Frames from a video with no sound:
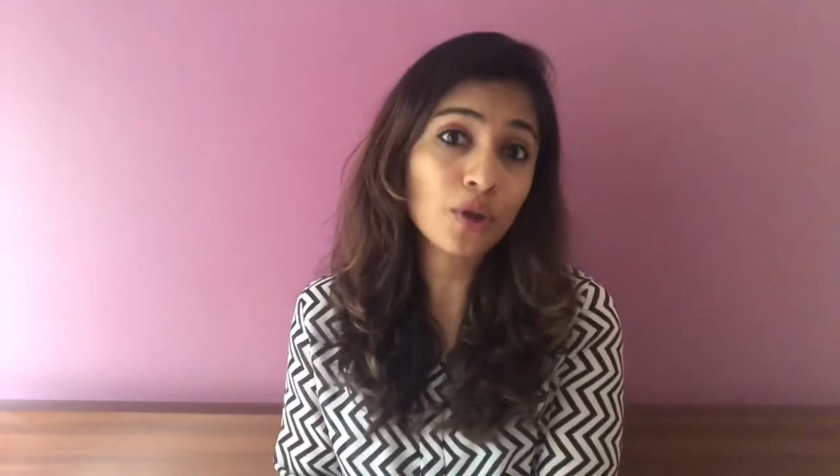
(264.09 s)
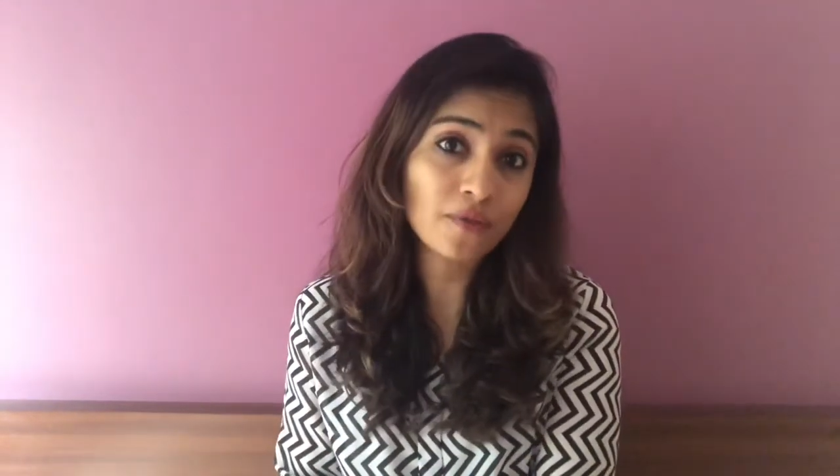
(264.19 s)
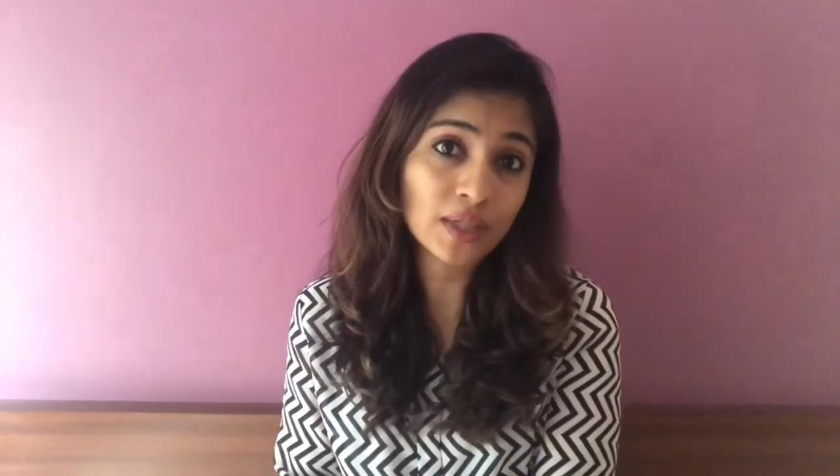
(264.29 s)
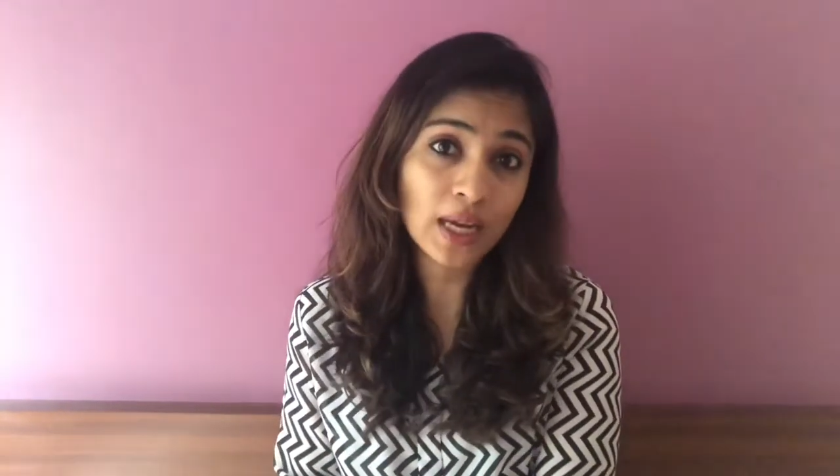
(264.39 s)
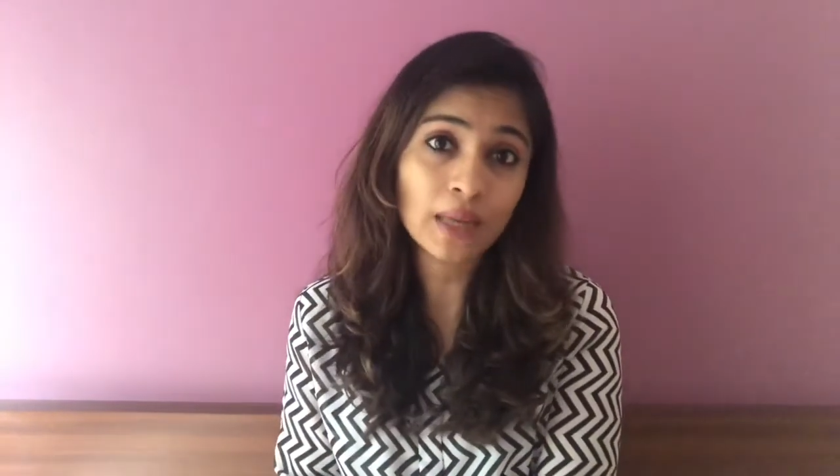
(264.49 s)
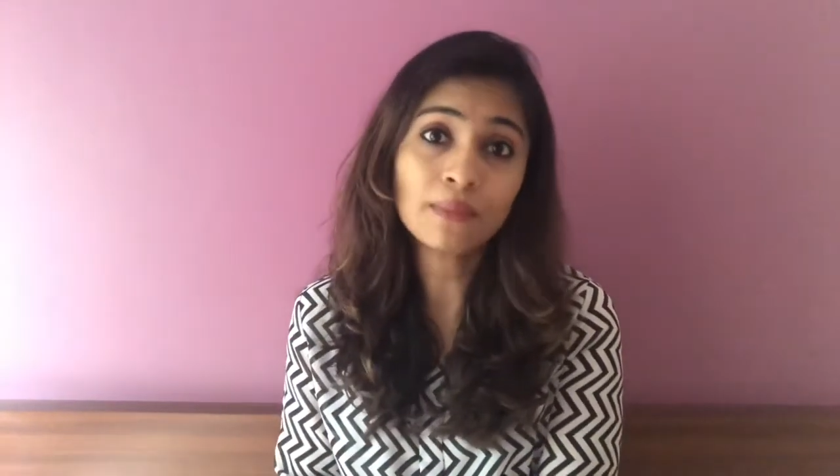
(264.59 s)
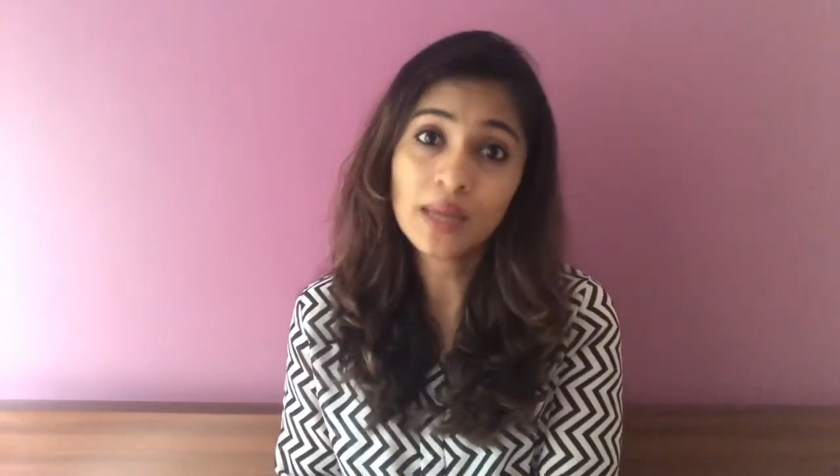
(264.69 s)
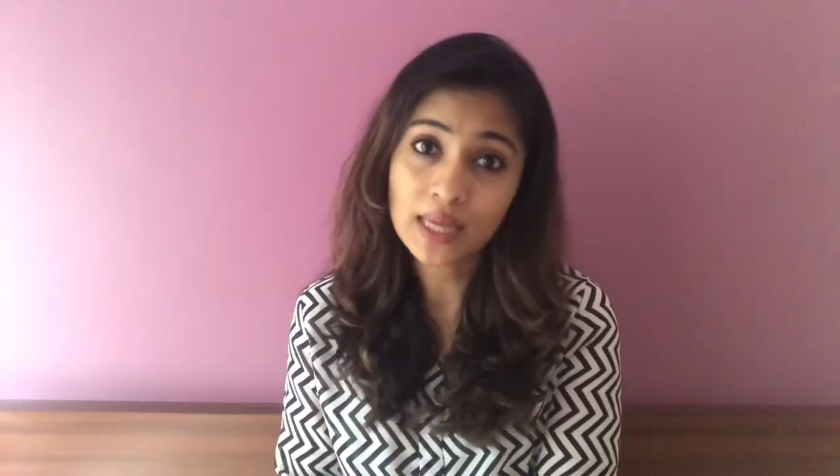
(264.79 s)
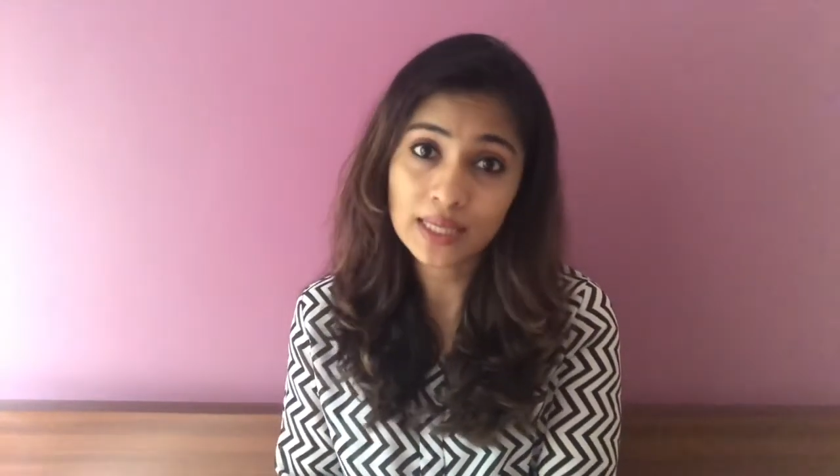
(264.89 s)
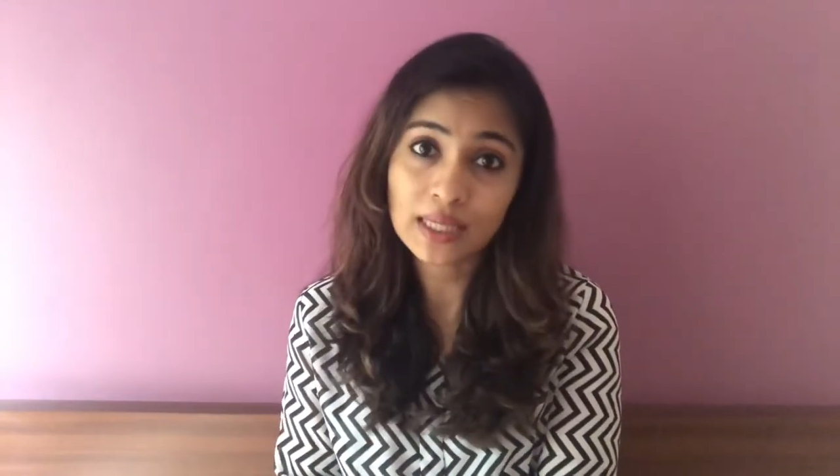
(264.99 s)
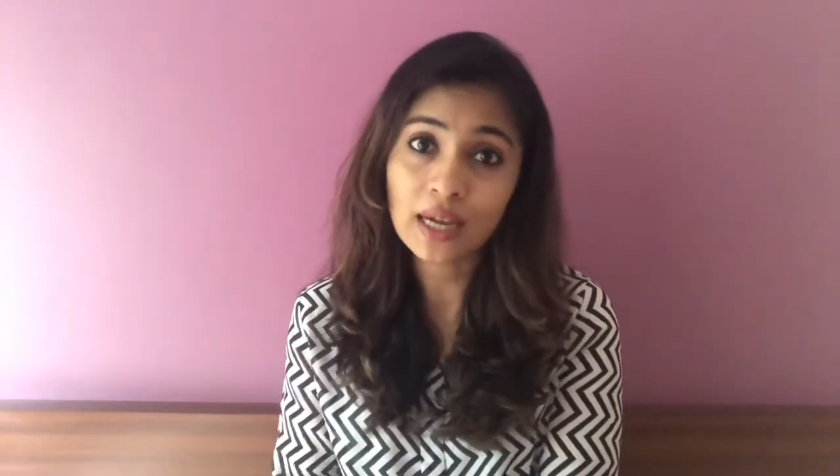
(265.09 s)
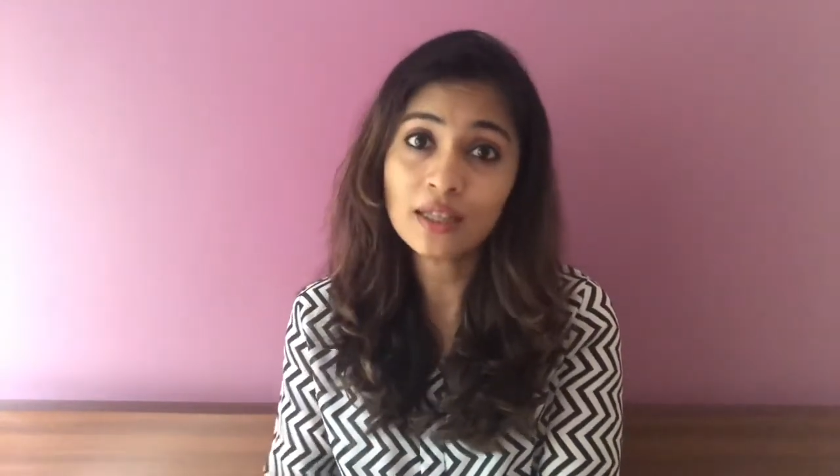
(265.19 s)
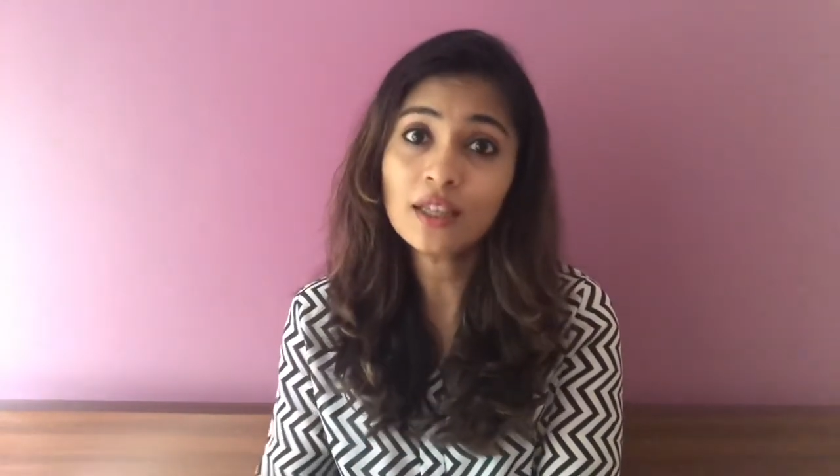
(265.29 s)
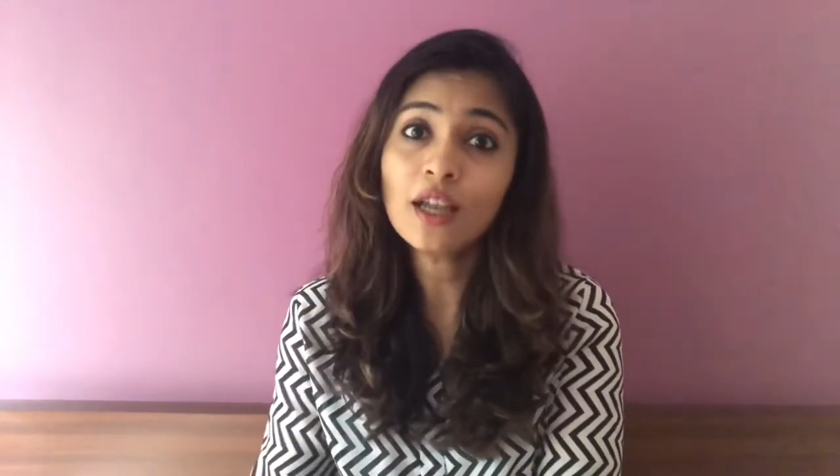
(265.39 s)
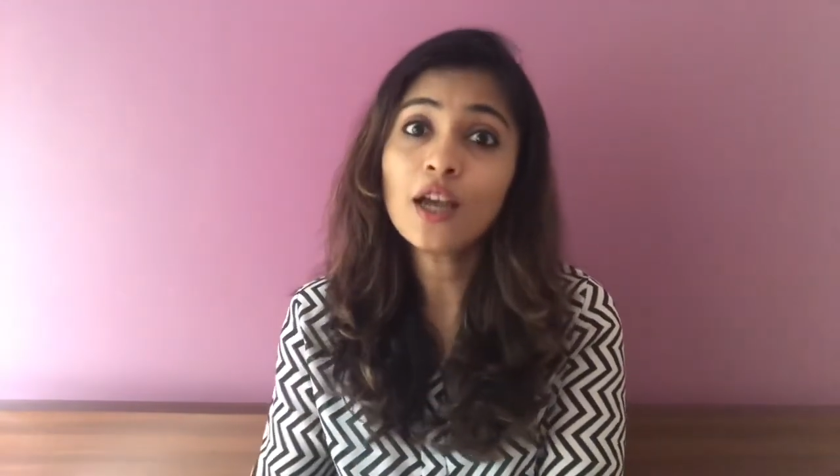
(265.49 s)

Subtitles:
of time is done,